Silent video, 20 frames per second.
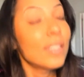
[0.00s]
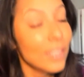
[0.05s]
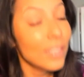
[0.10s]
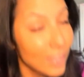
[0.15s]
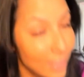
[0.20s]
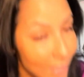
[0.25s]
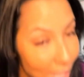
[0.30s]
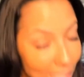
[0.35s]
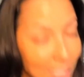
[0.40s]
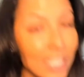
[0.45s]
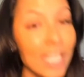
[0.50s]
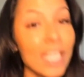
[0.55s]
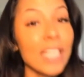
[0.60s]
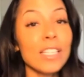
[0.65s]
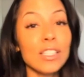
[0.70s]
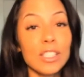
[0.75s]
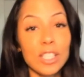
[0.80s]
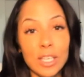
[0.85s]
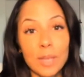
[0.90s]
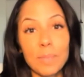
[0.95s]
Let's get
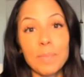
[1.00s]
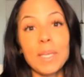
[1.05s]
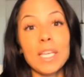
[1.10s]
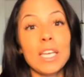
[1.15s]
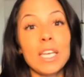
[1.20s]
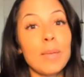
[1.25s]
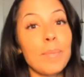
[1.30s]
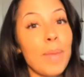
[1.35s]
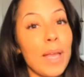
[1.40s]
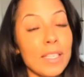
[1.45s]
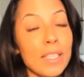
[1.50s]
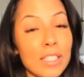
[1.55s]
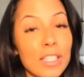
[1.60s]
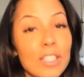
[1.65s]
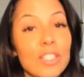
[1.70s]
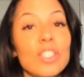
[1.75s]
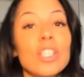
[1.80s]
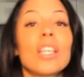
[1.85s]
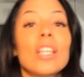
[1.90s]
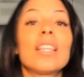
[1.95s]
into the meat of the
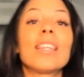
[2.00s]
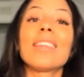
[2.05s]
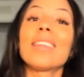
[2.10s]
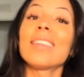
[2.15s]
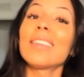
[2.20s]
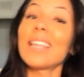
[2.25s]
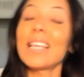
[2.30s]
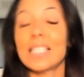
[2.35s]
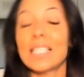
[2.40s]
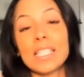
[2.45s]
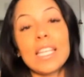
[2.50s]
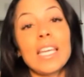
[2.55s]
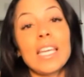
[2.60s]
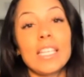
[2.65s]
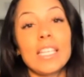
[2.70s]
message. Let's get